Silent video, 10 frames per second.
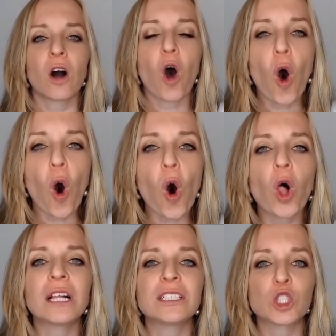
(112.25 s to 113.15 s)

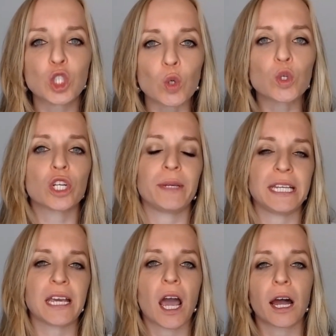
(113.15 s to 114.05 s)
all social
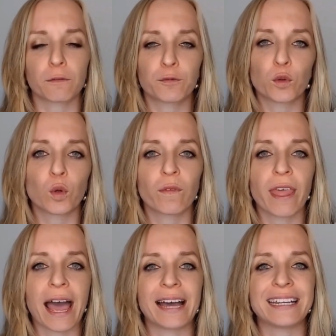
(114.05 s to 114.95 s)
media are full of
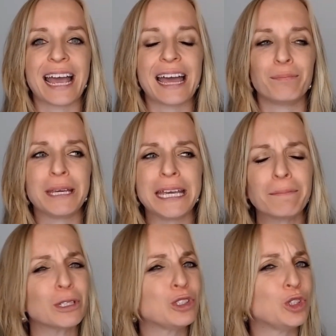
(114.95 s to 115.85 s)
that, and
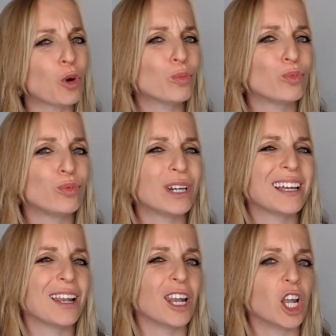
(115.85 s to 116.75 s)
people don't
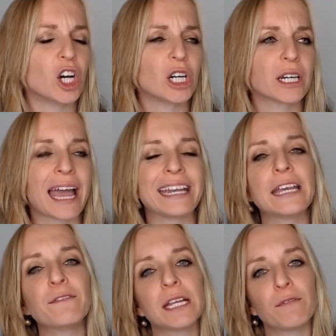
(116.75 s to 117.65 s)
really look, and
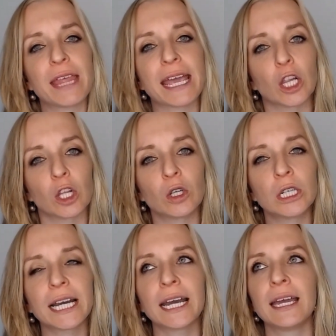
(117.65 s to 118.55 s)
even if they
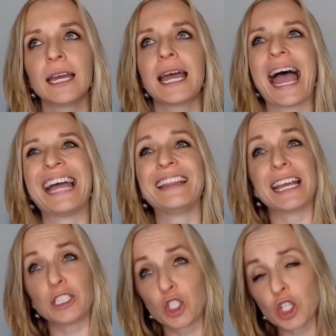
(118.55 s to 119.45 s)
look and
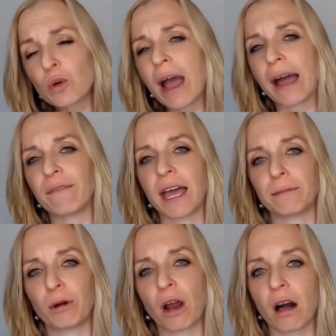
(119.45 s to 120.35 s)
they do have
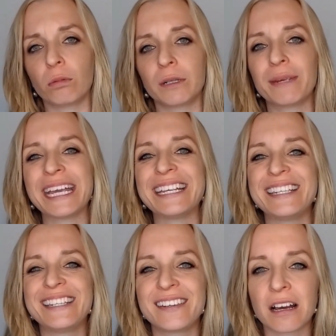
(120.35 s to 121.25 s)
that problem, it
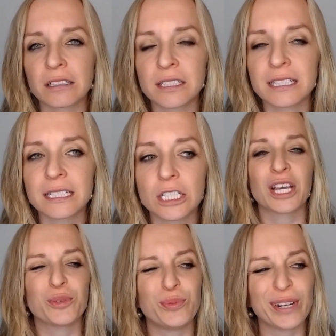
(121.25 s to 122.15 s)
doesn't
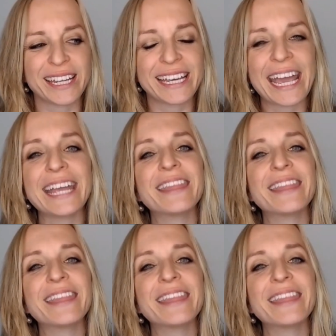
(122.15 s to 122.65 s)
create